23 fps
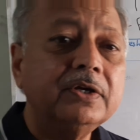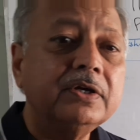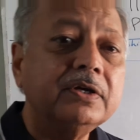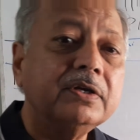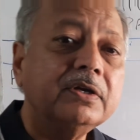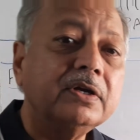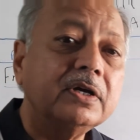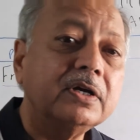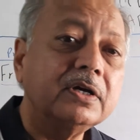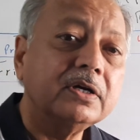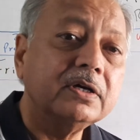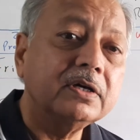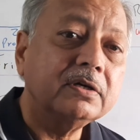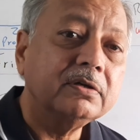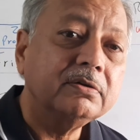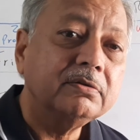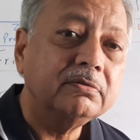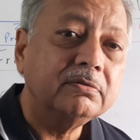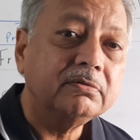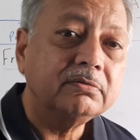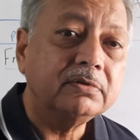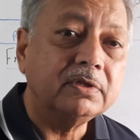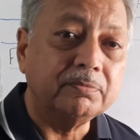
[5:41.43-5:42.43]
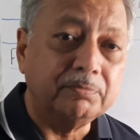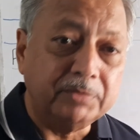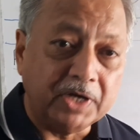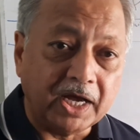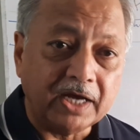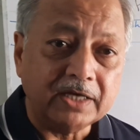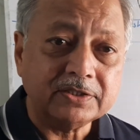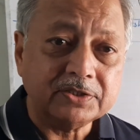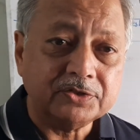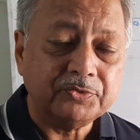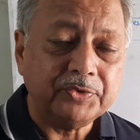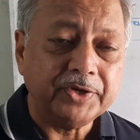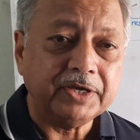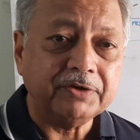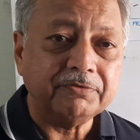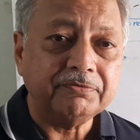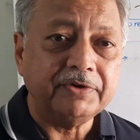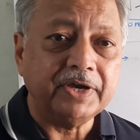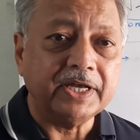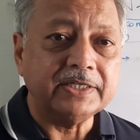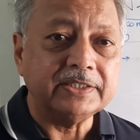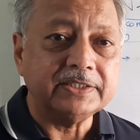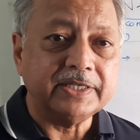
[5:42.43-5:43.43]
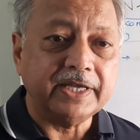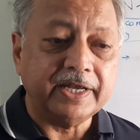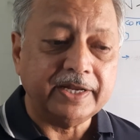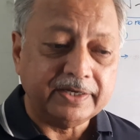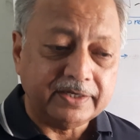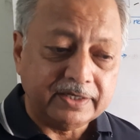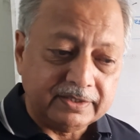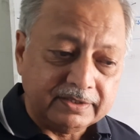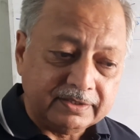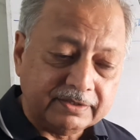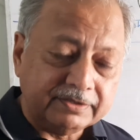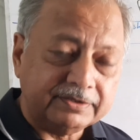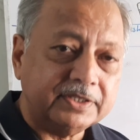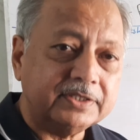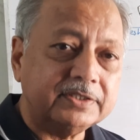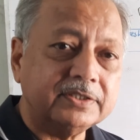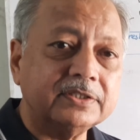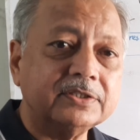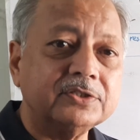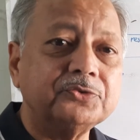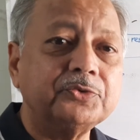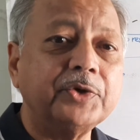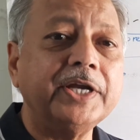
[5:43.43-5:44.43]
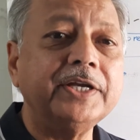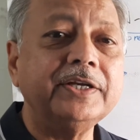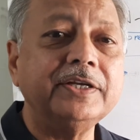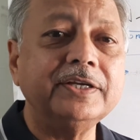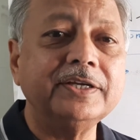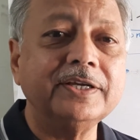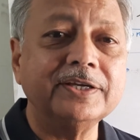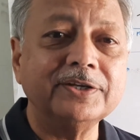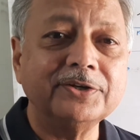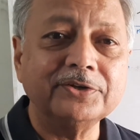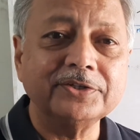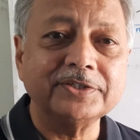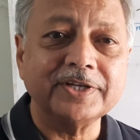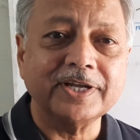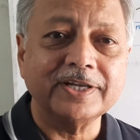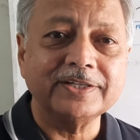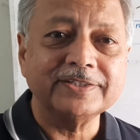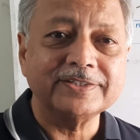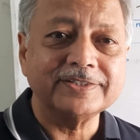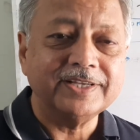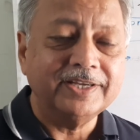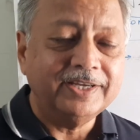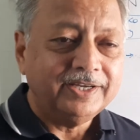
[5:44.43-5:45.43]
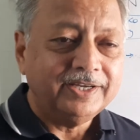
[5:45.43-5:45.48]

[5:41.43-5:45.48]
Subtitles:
the blast wave and said, this is 20 kilotons.